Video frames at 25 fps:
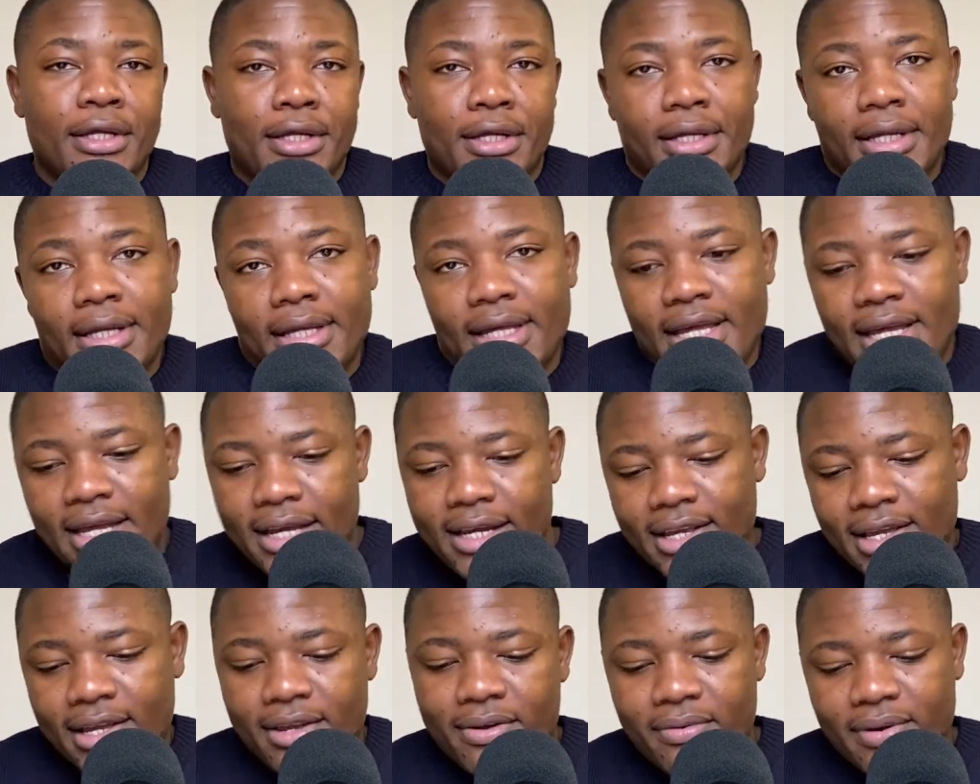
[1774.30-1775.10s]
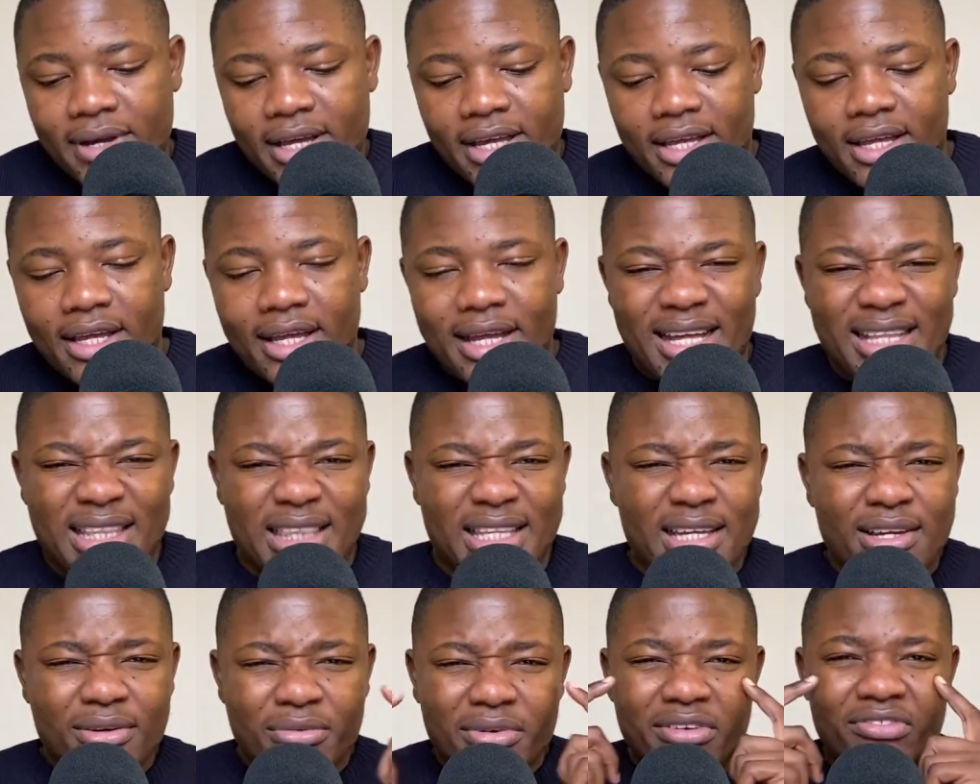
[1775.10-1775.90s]
Anyway, I
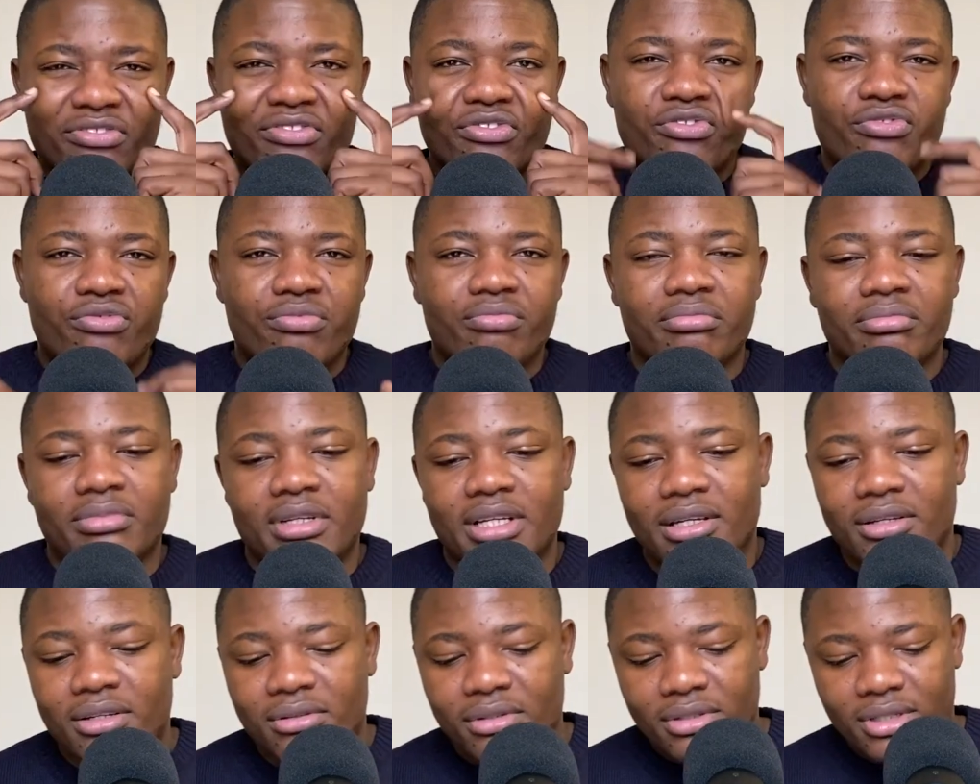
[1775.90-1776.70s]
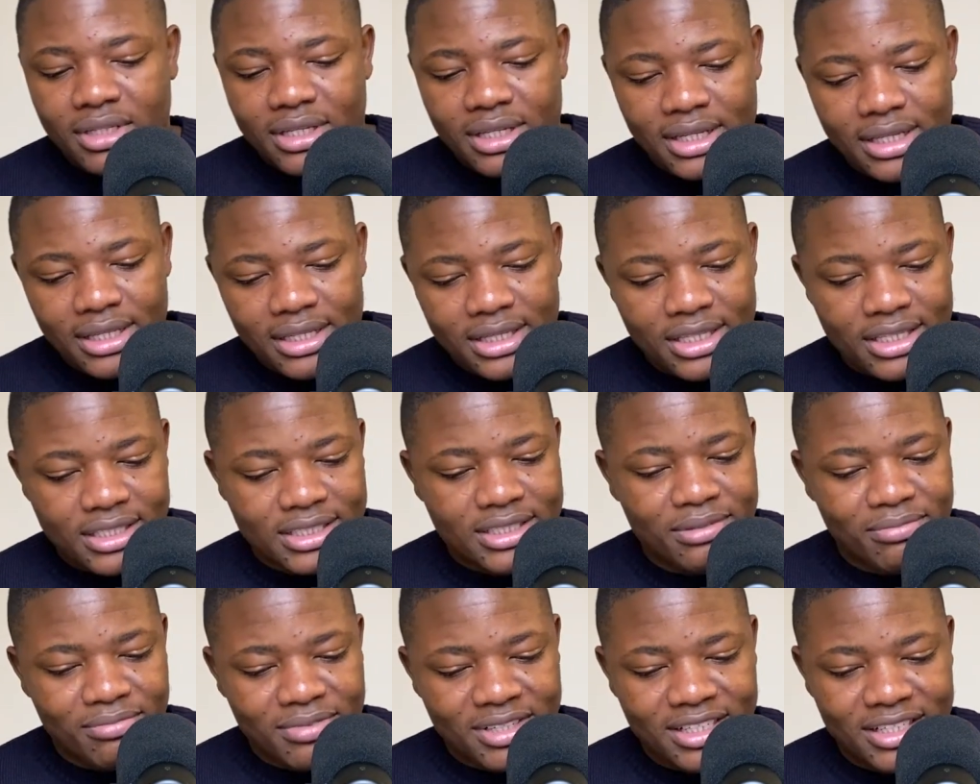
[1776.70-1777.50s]
think 30
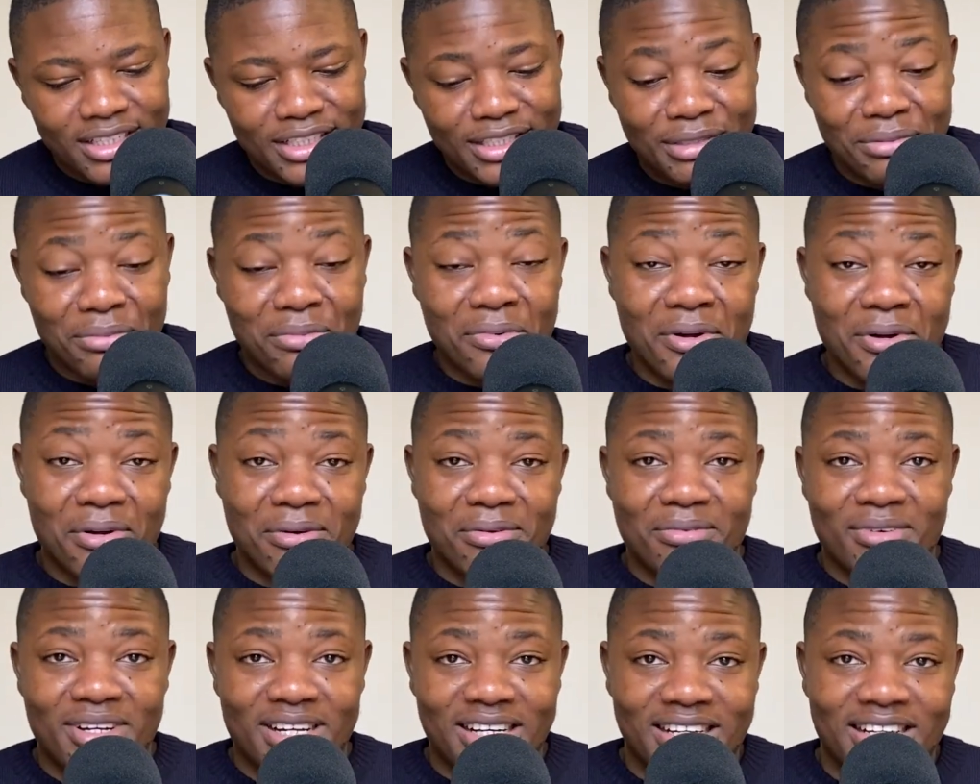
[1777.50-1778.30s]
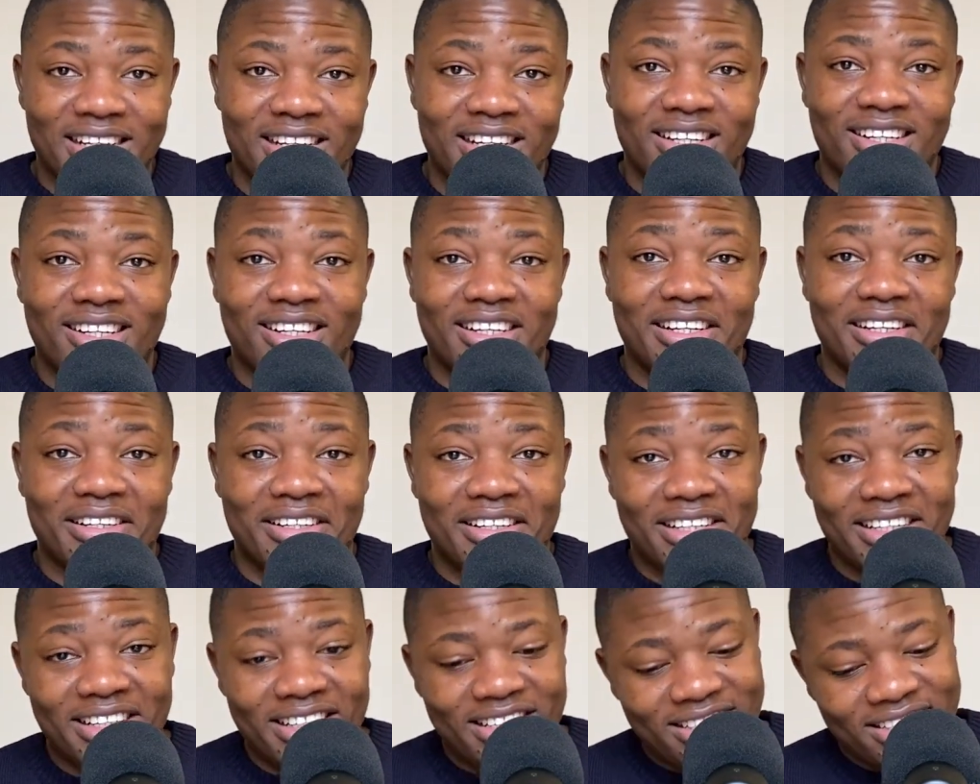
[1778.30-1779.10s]
minutes. Whoa.
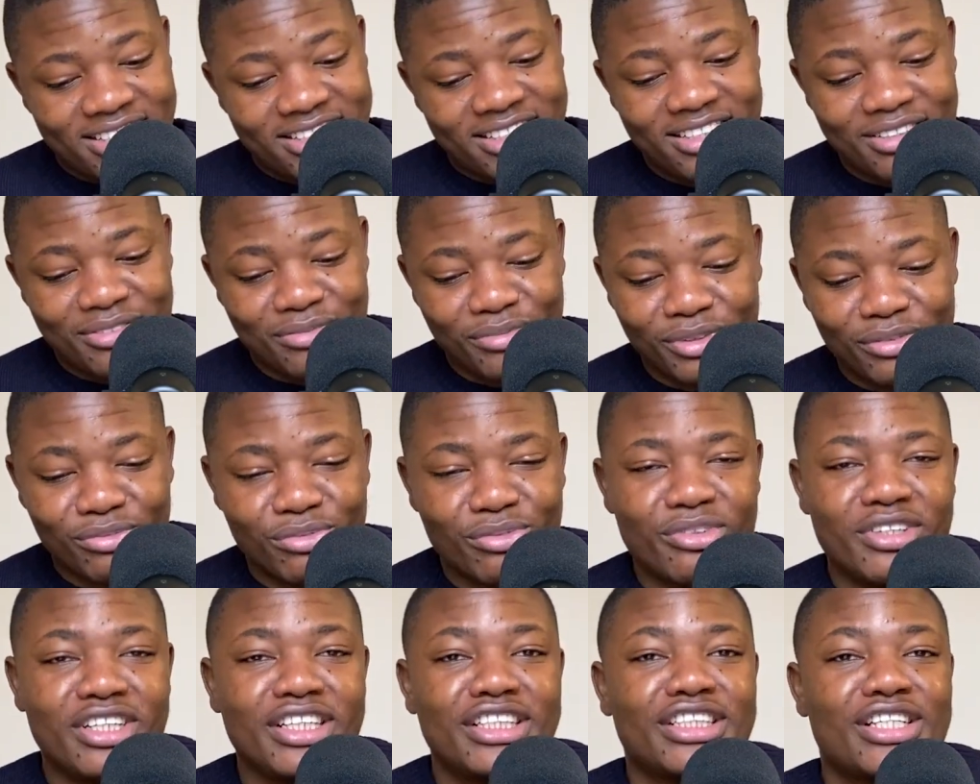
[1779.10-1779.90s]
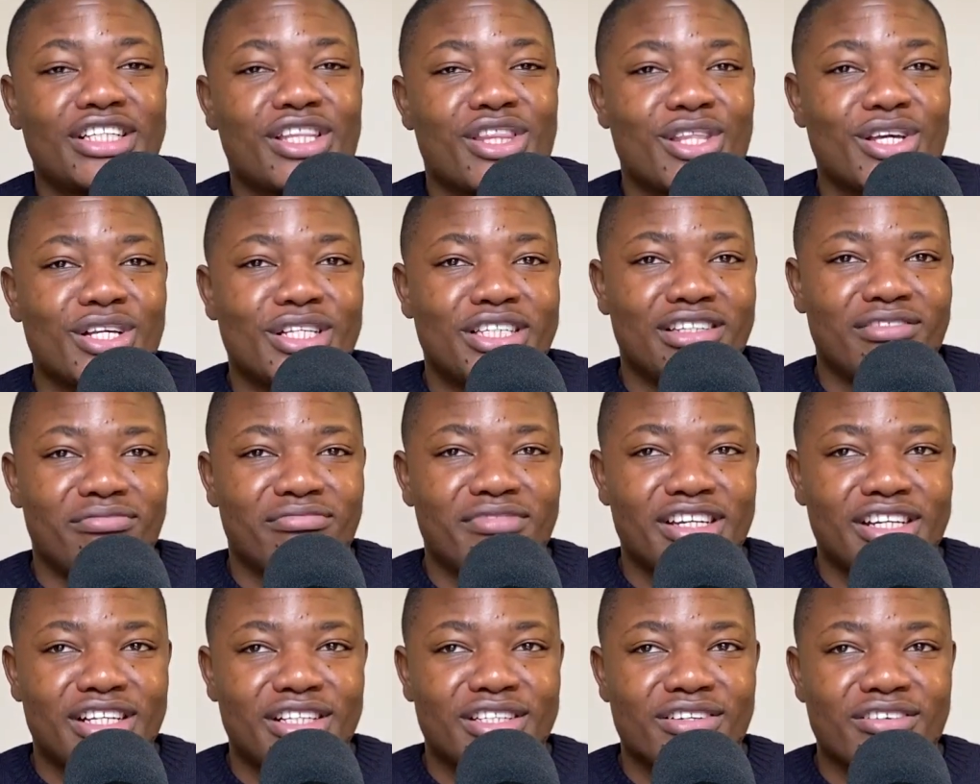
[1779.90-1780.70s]
We've reached 30
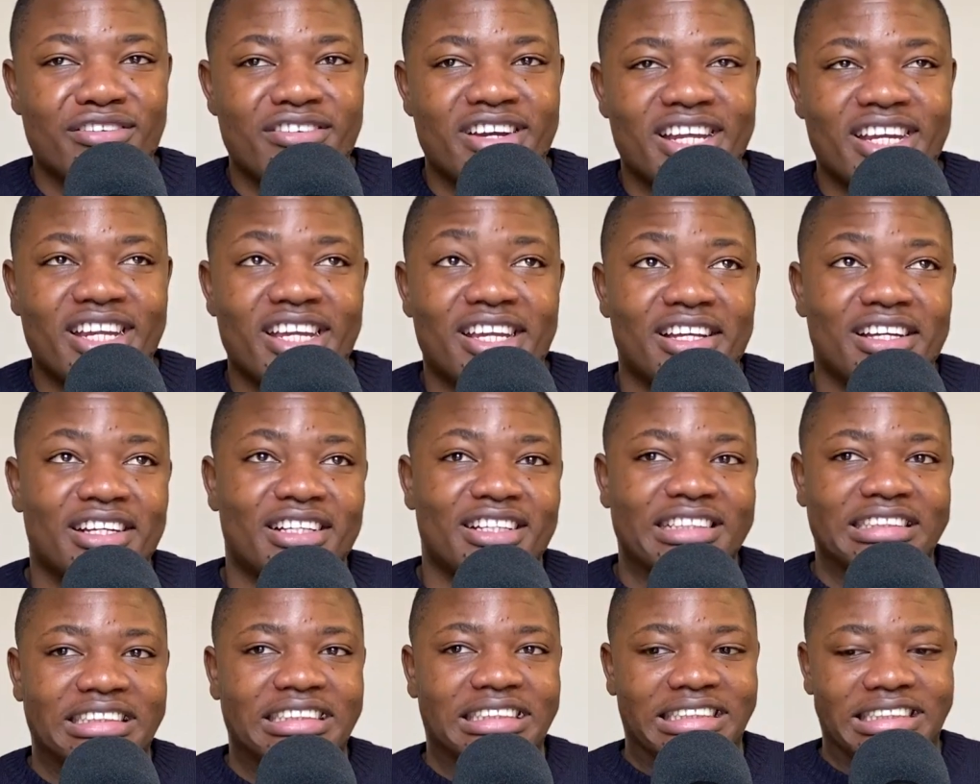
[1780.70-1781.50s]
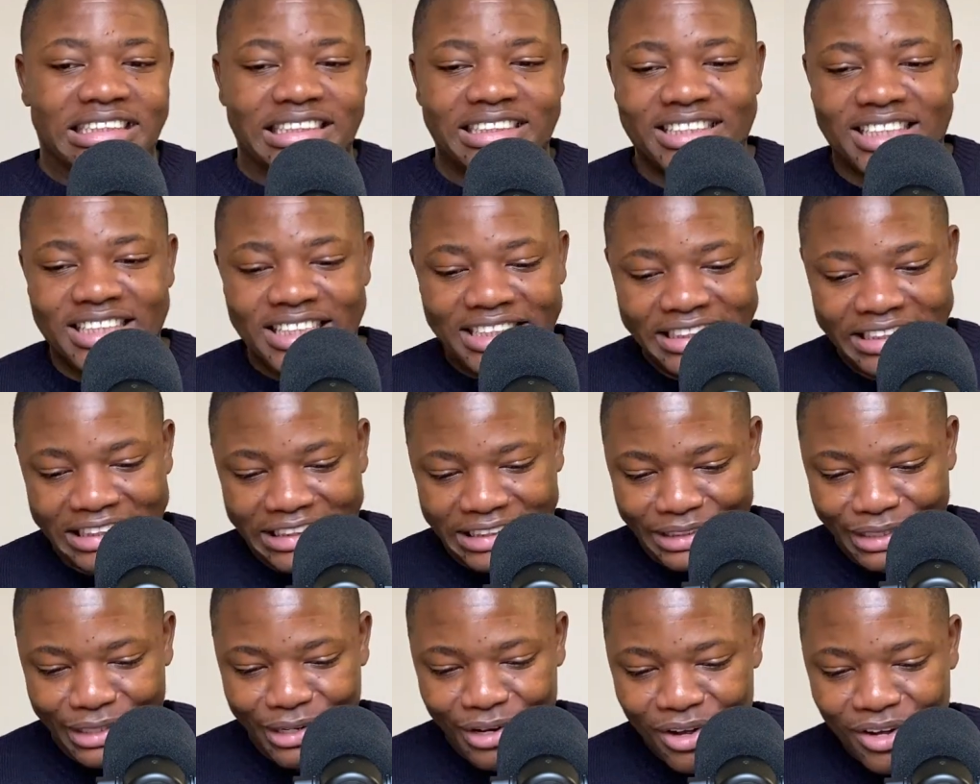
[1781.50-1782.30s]
minutes already. This is
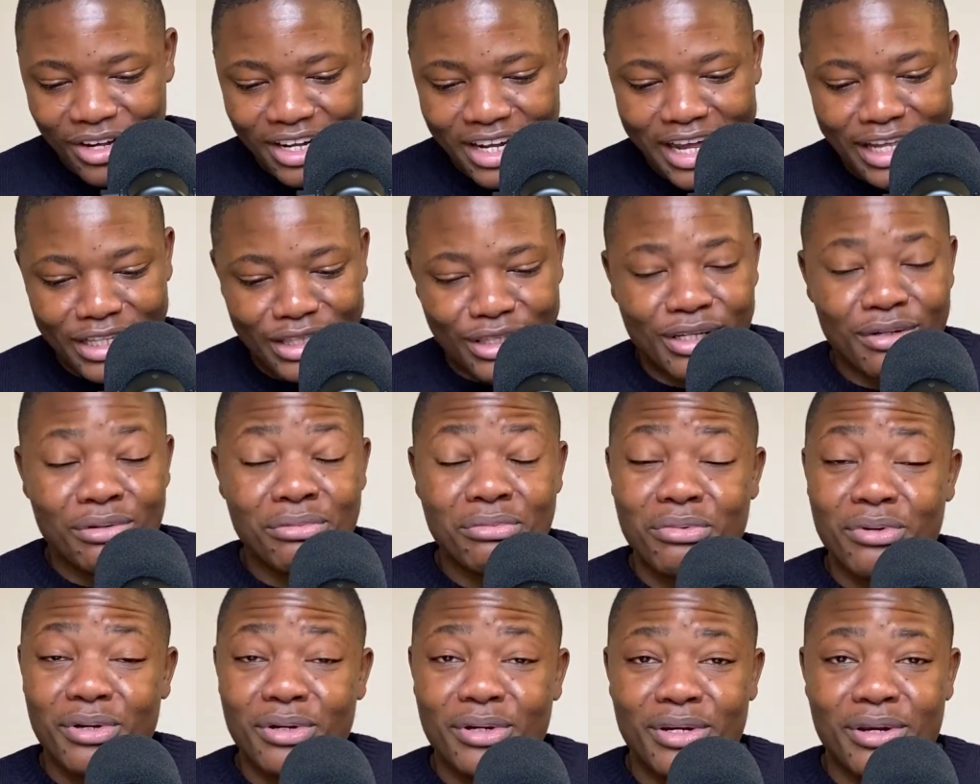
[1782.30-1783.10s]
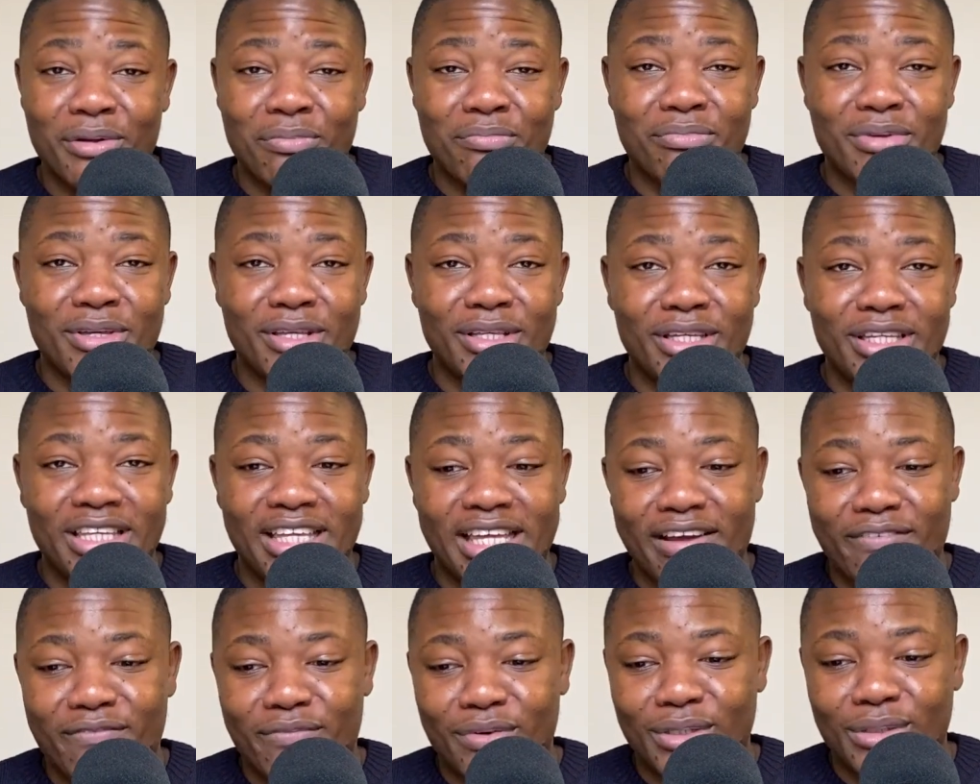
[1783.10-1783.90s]
long. I thought we were going to be here
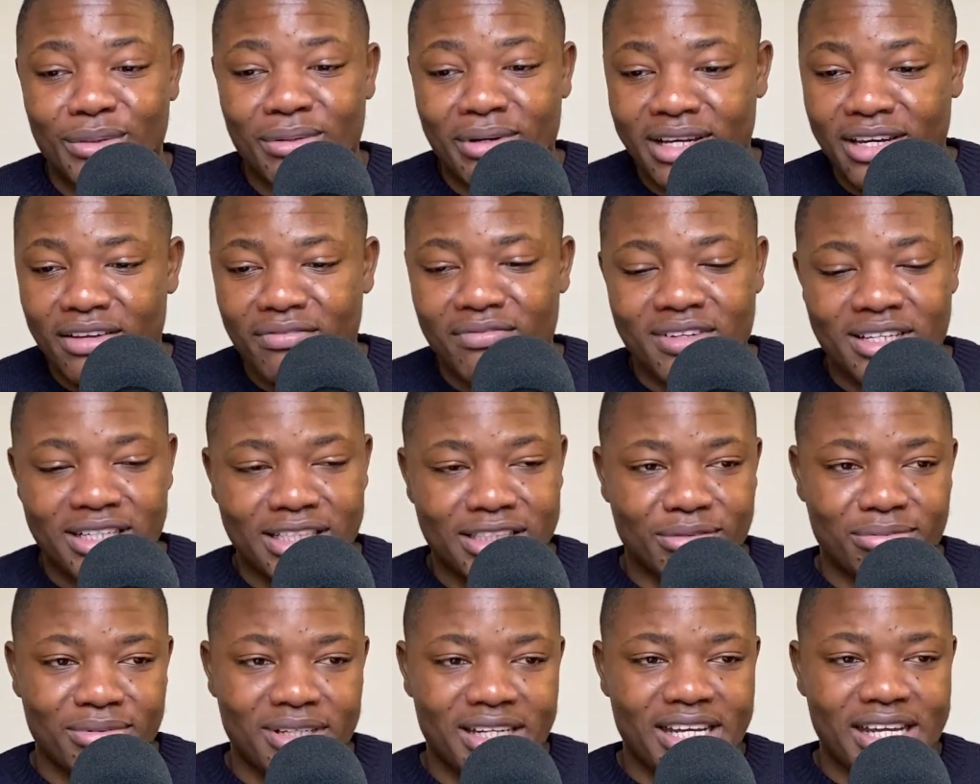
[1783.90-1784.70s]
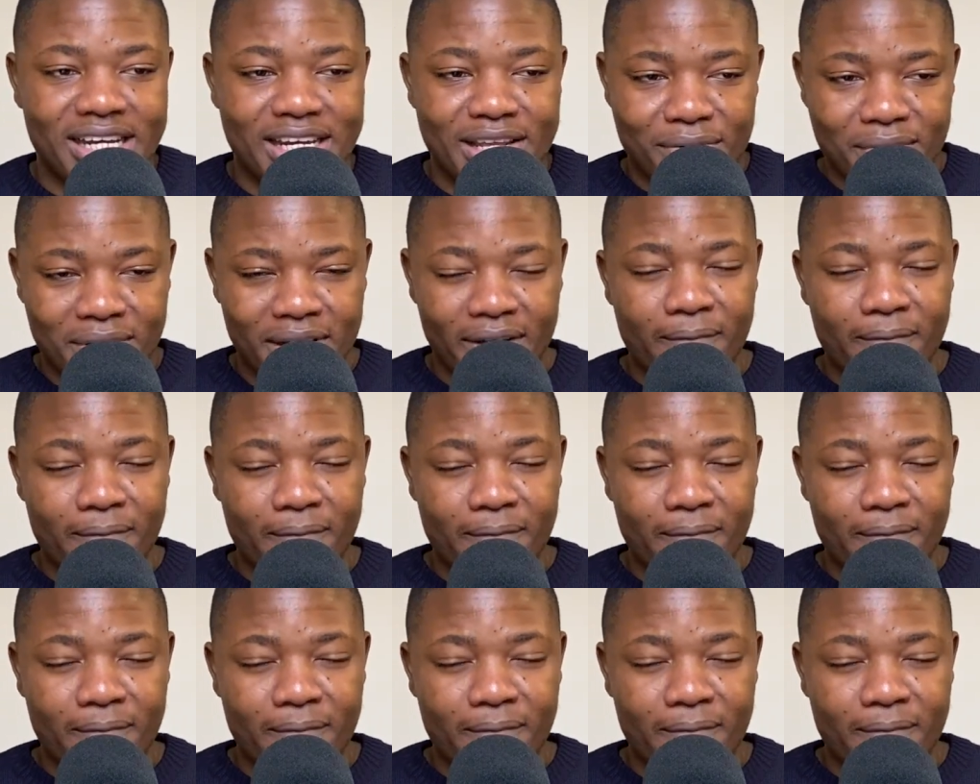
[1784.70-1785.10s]
for 20 minutes, but anyway.